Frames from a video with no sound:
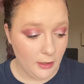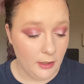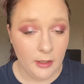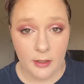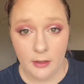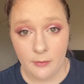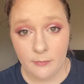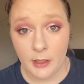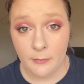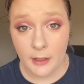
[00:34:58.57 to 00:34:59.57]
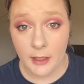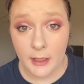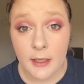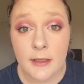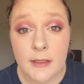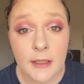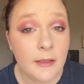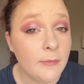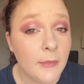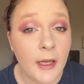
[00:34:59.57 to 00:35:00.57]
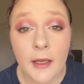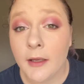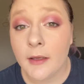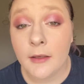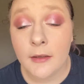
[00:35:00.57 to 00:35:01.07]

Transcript: I went ahead, did my